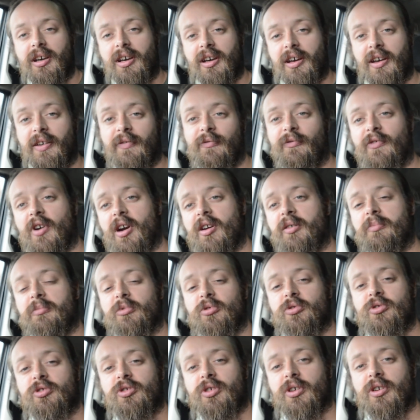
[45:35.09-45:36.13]
and very
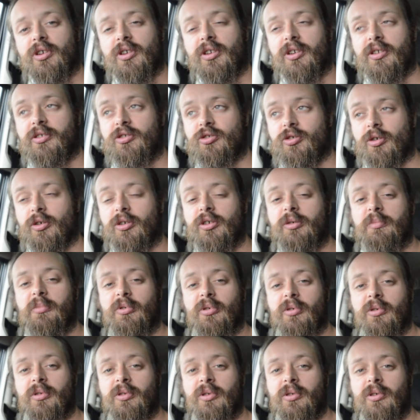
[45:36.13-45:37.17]
much an
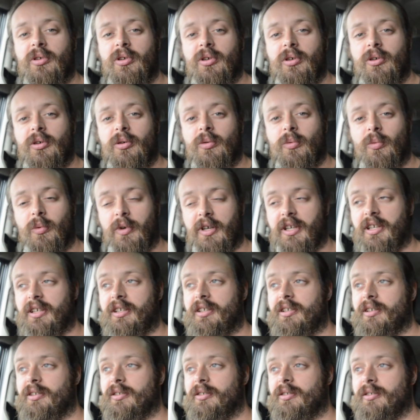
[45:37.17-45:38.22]
enjoyable
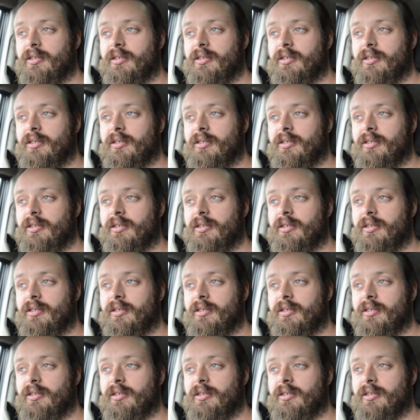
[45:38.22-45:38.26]
week.